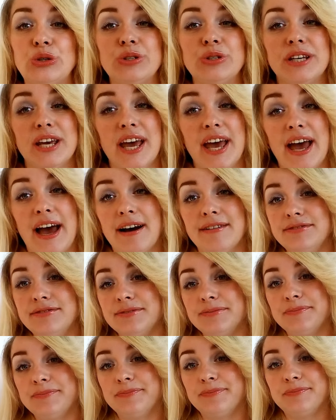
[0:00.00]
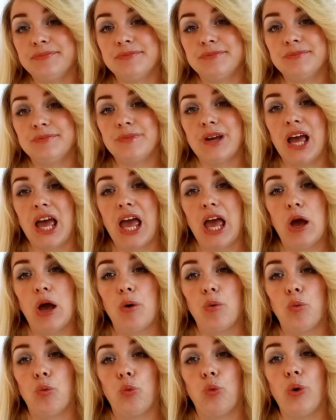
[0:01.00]
you to have a
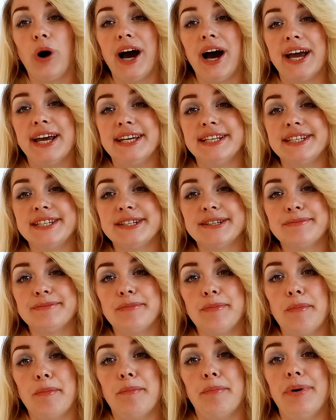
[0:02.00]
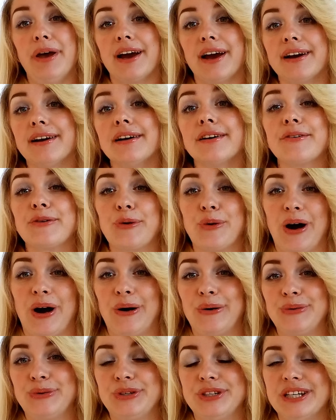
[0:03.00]
white
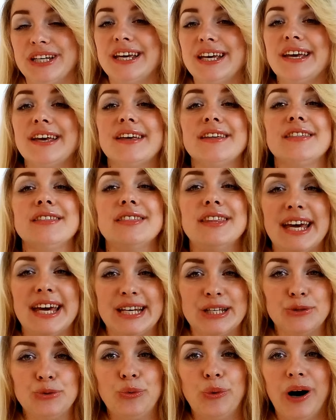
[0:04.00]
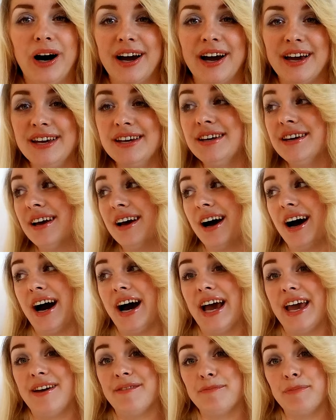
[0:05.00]
background. That is why
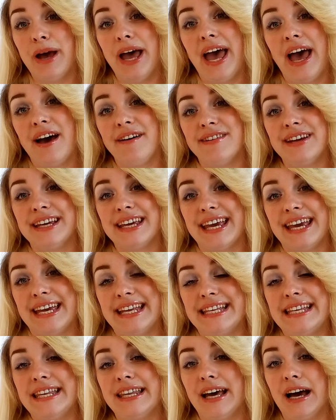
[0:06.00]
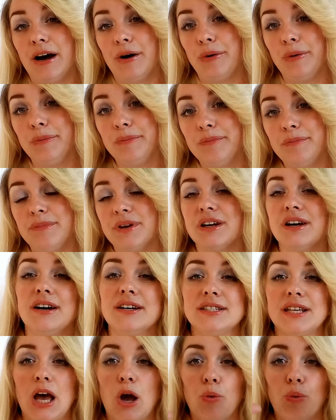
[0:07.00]
I am having it now,
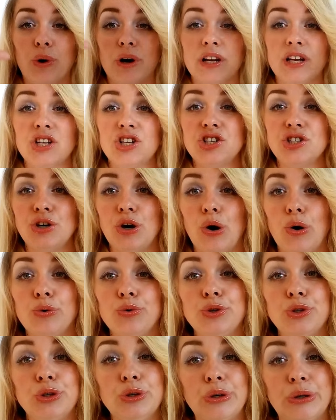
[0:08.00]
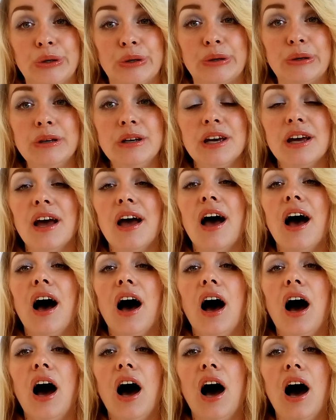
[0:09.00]
because I want to show you
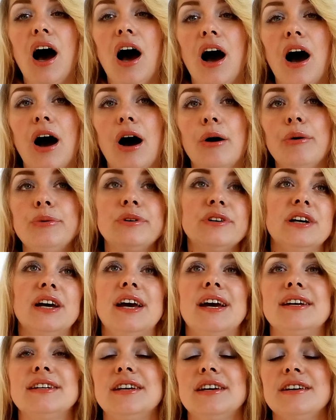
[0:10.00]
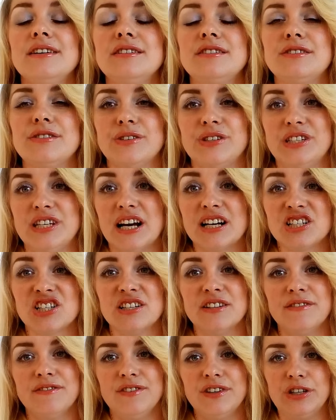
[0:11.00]
how an introduction
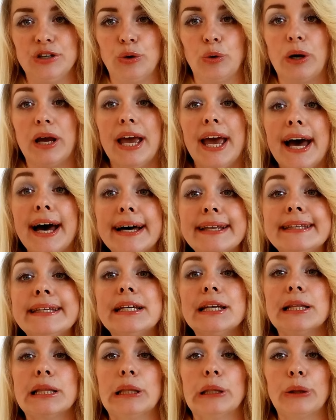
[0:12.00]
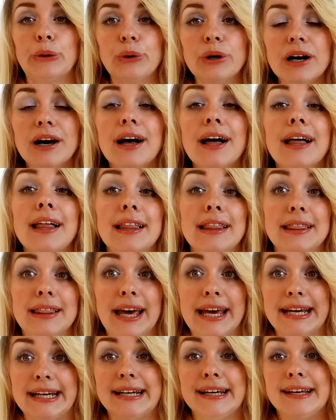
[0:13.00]
video can look
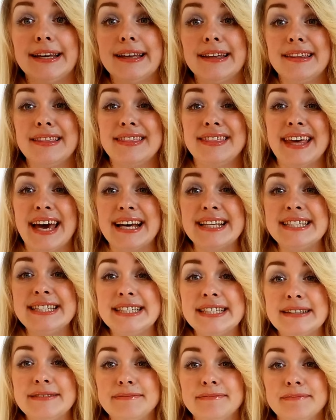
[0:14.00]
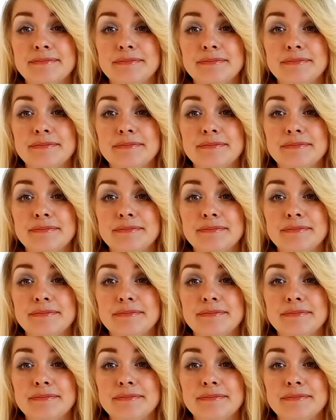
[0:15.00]
like. That's